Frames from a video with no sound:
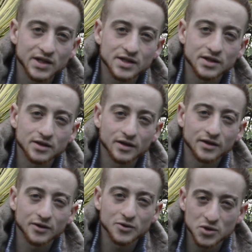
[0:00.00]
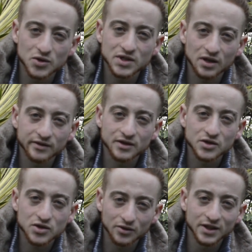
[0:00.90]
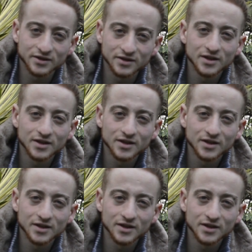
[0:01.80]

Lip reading: easy to lose yourself in a screen